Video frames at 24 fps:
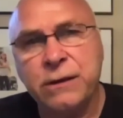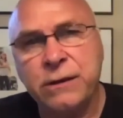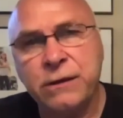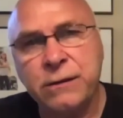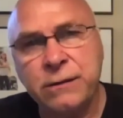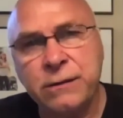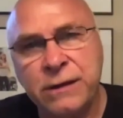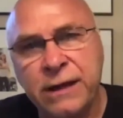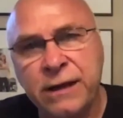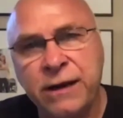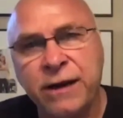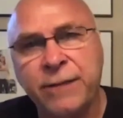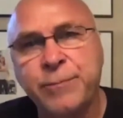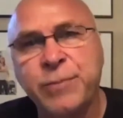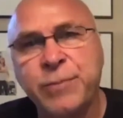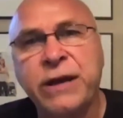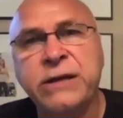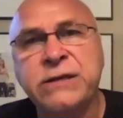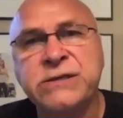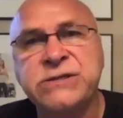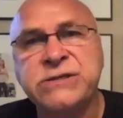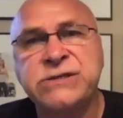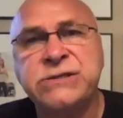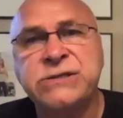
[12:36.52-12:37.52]
get up
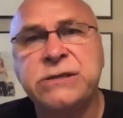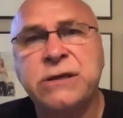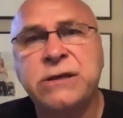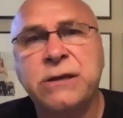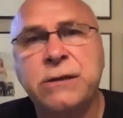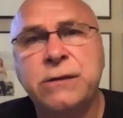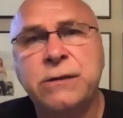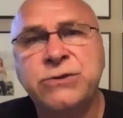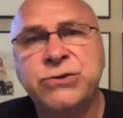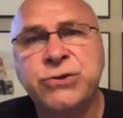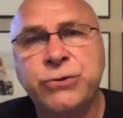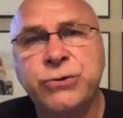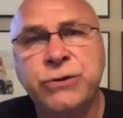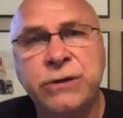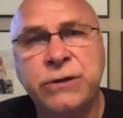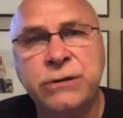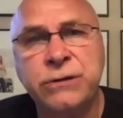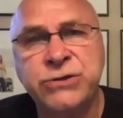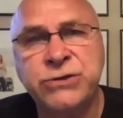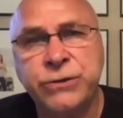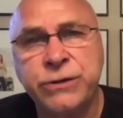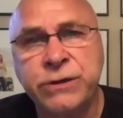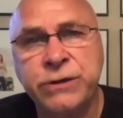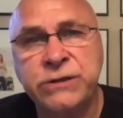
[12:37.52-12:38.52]
ice, turn
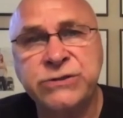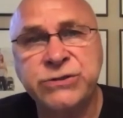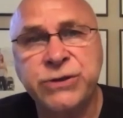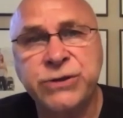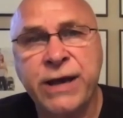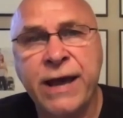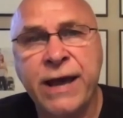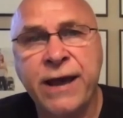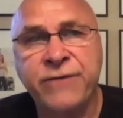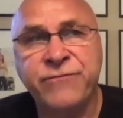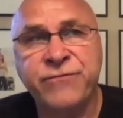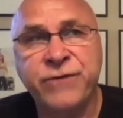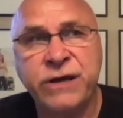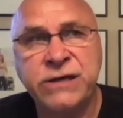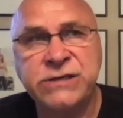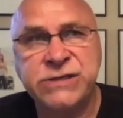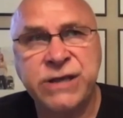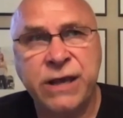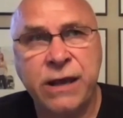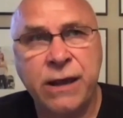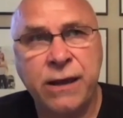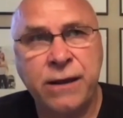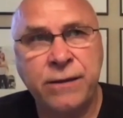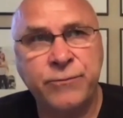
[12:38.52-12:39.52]
it into a half ice
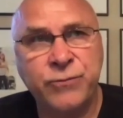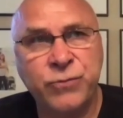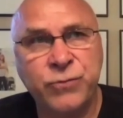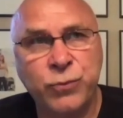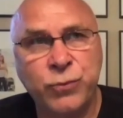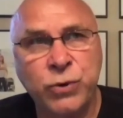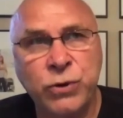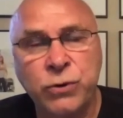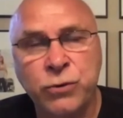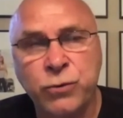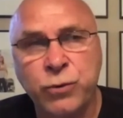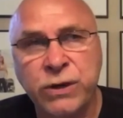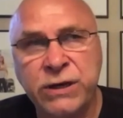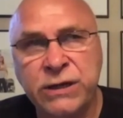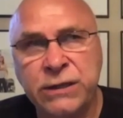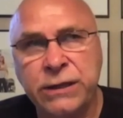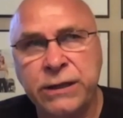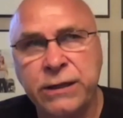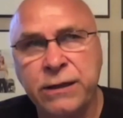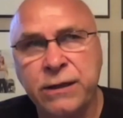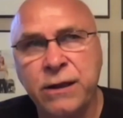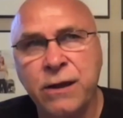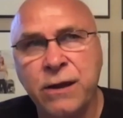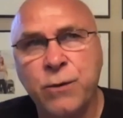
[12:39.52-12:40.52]
game real
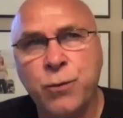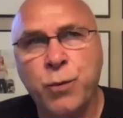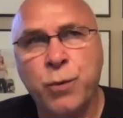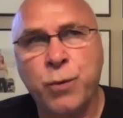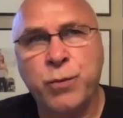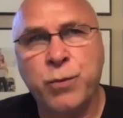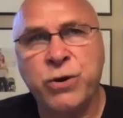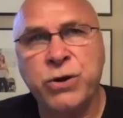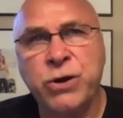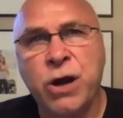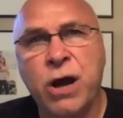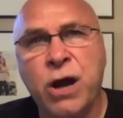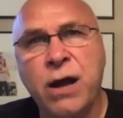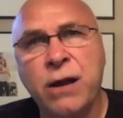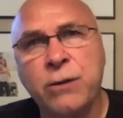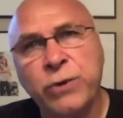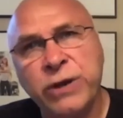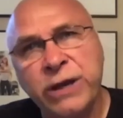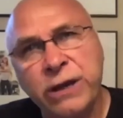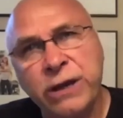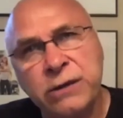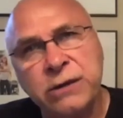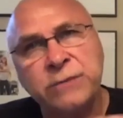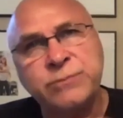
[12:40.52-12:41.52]
quickly. When we're not,
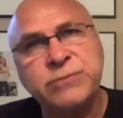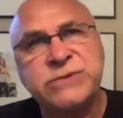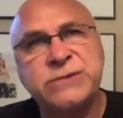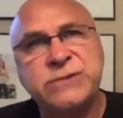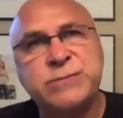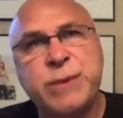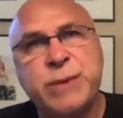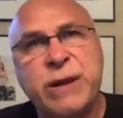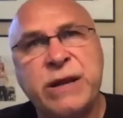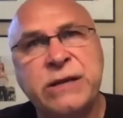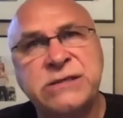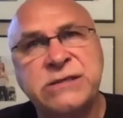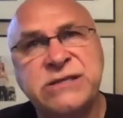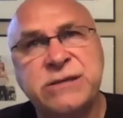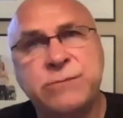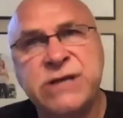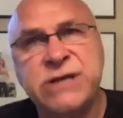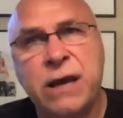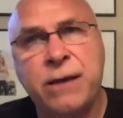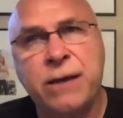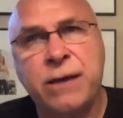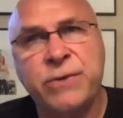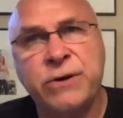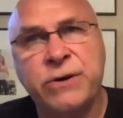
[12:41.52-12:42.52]
we end up spending some
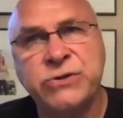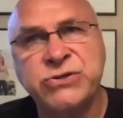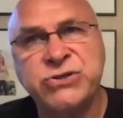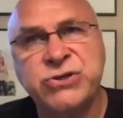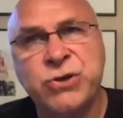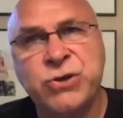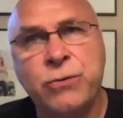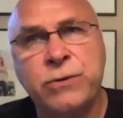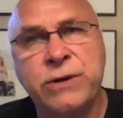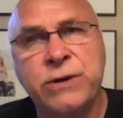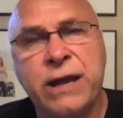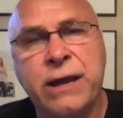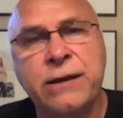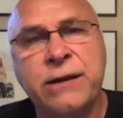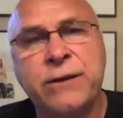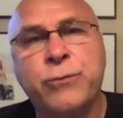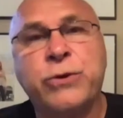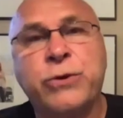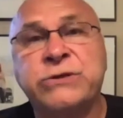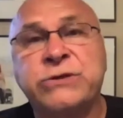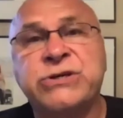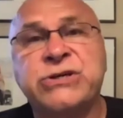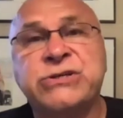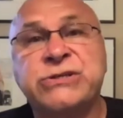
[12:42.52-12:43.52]
time in our zone, and then
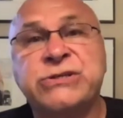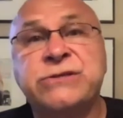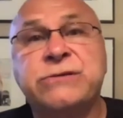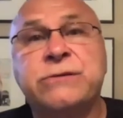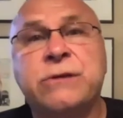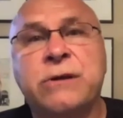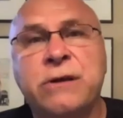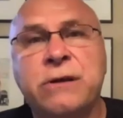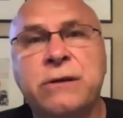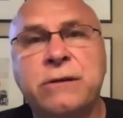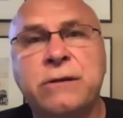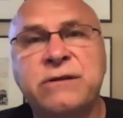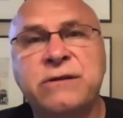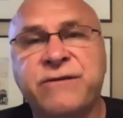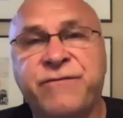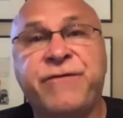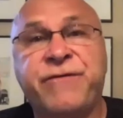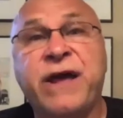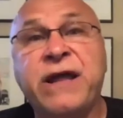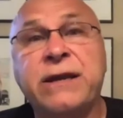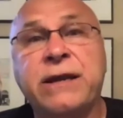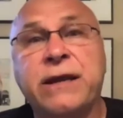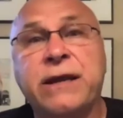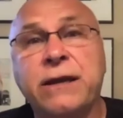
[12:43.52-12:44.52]
we're just
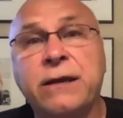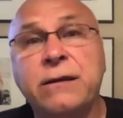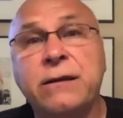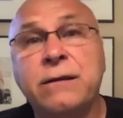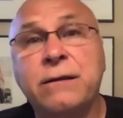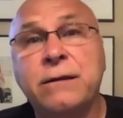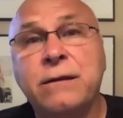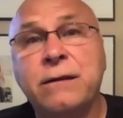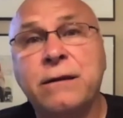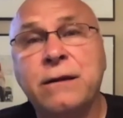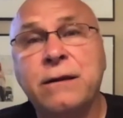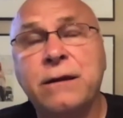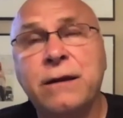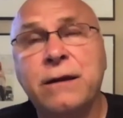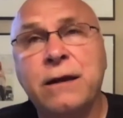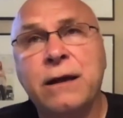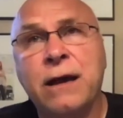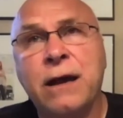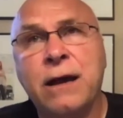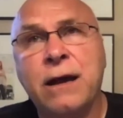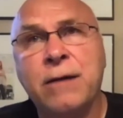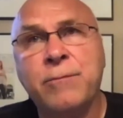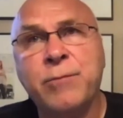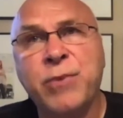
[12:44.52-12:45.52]
defending.
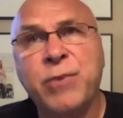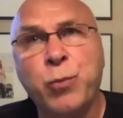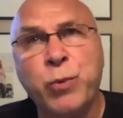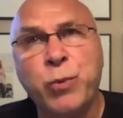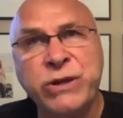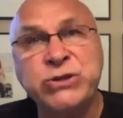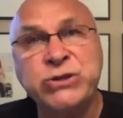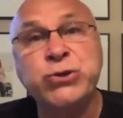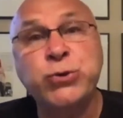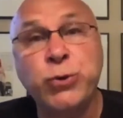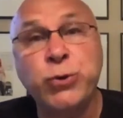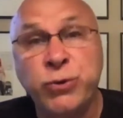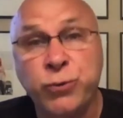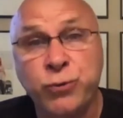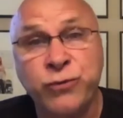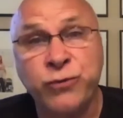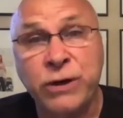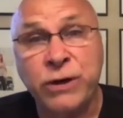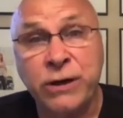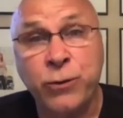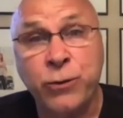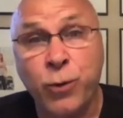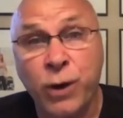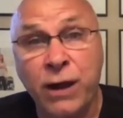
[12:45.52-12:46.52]
But we do it
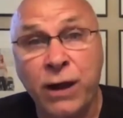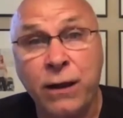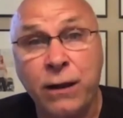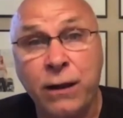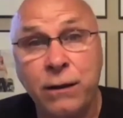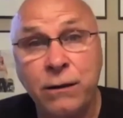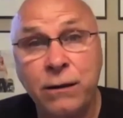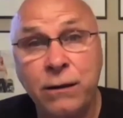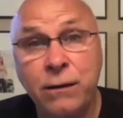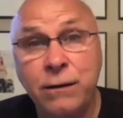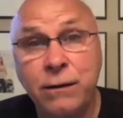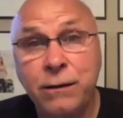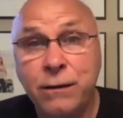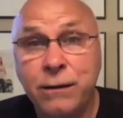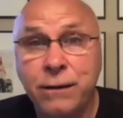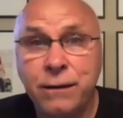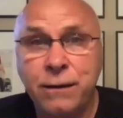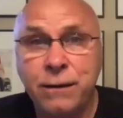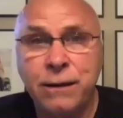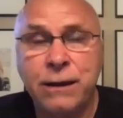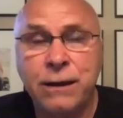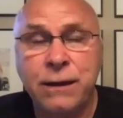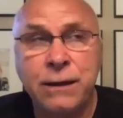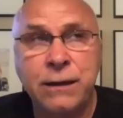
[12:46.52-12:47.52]
really well.
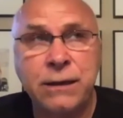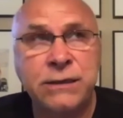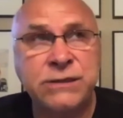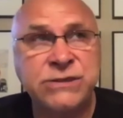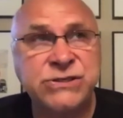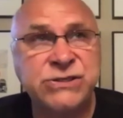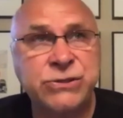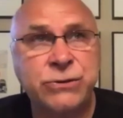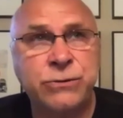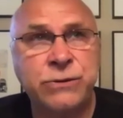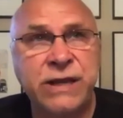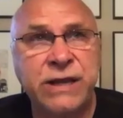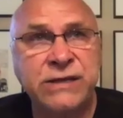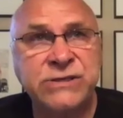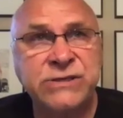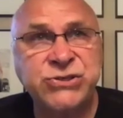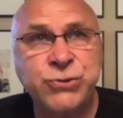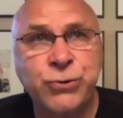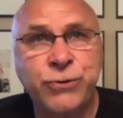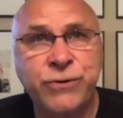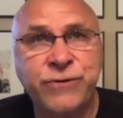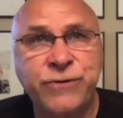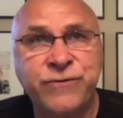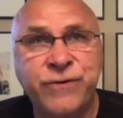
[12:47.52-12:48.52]
So that's
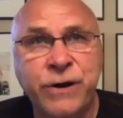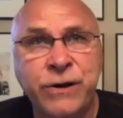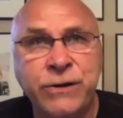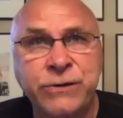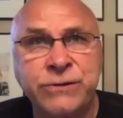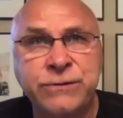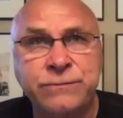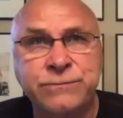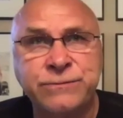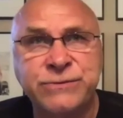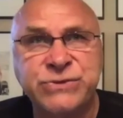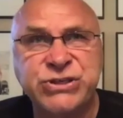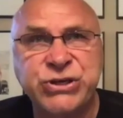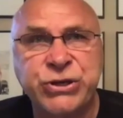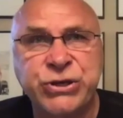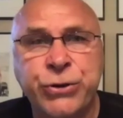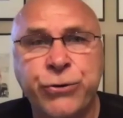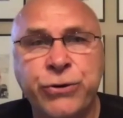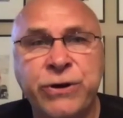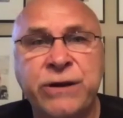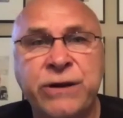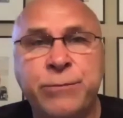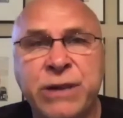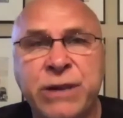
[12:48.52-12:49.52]
sort of our
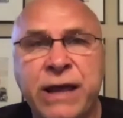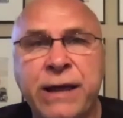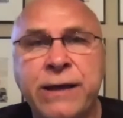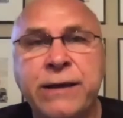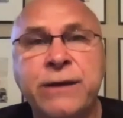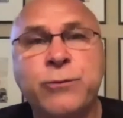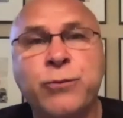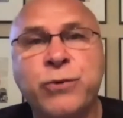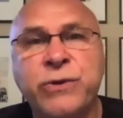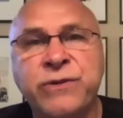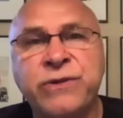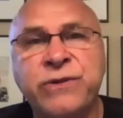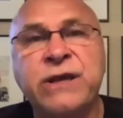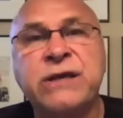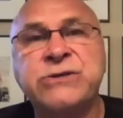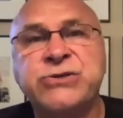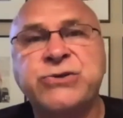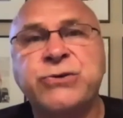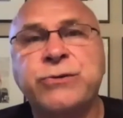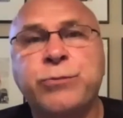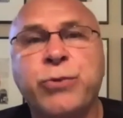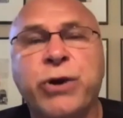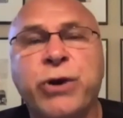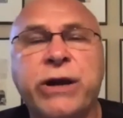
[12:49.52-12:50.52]
security blanket when things
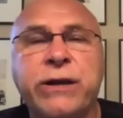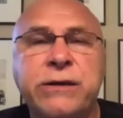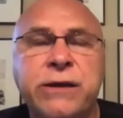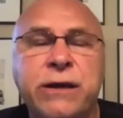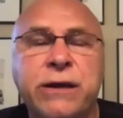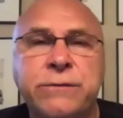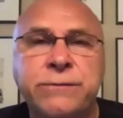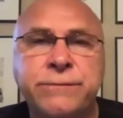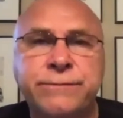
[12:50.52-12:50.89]
do break down.